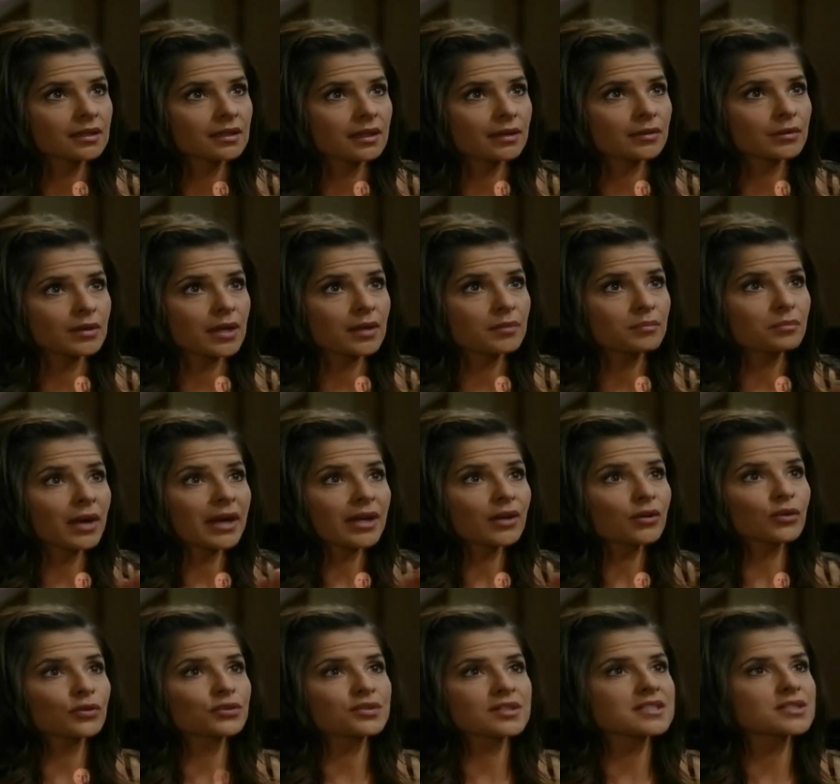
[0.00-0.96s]
And, and
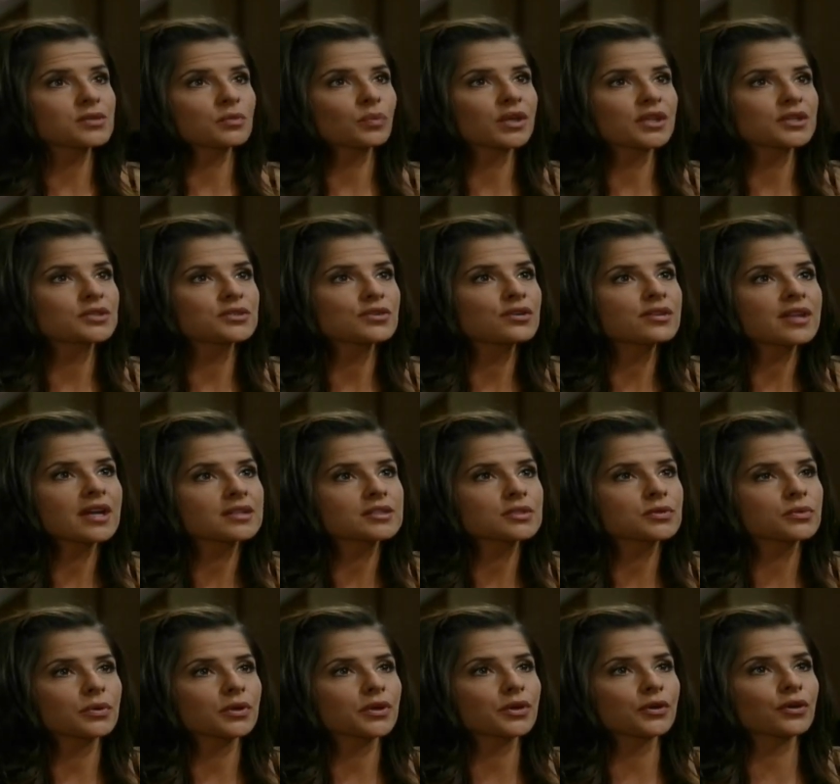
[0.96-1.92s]
Michael doesn't want to do that
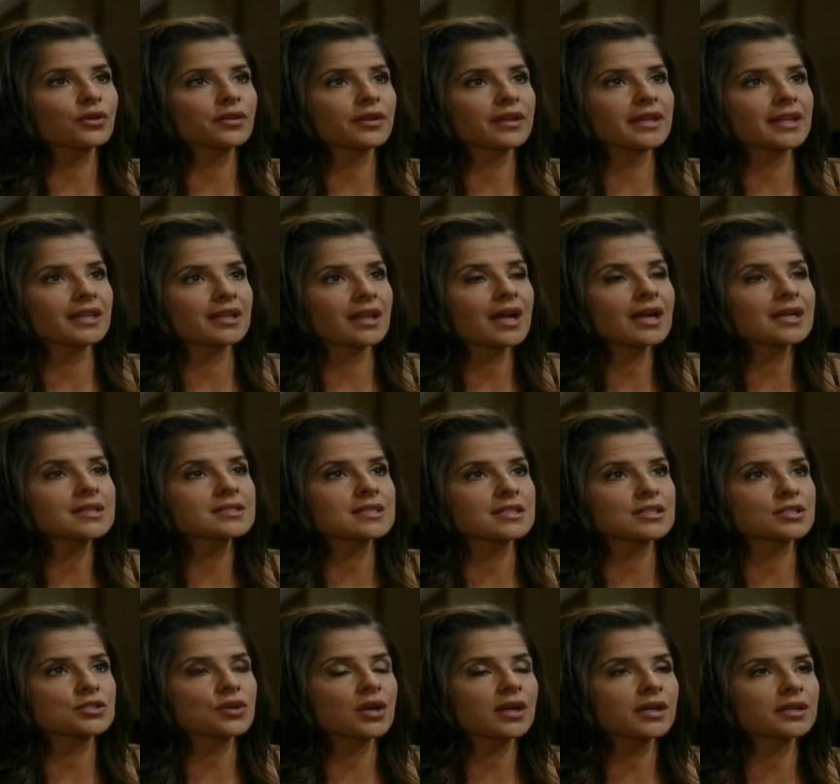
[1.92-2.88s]
to a girl that he likes.
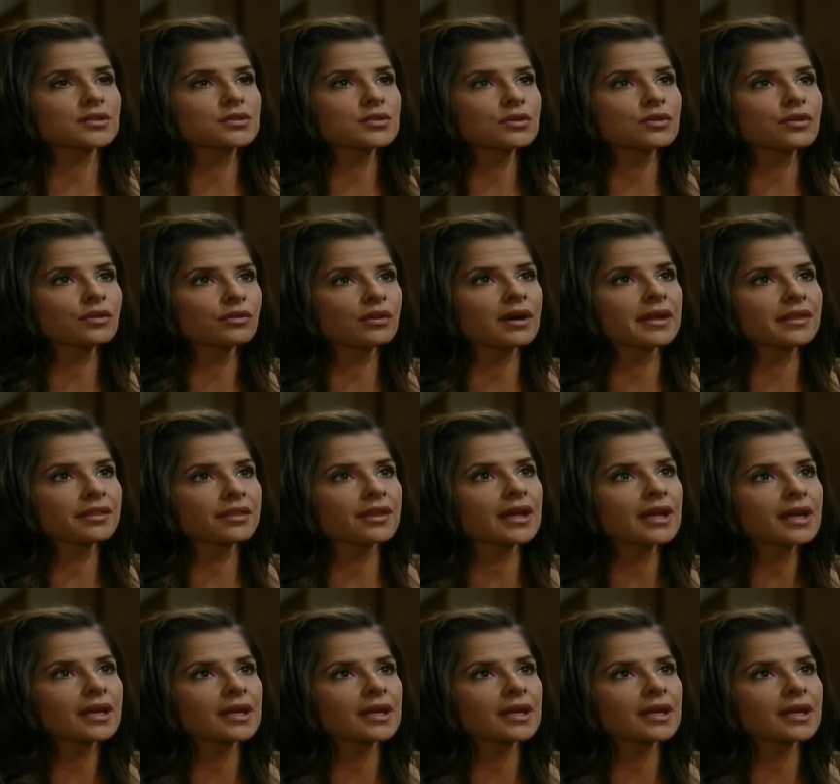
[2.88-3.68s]
He's trying to do the right yeah, thing.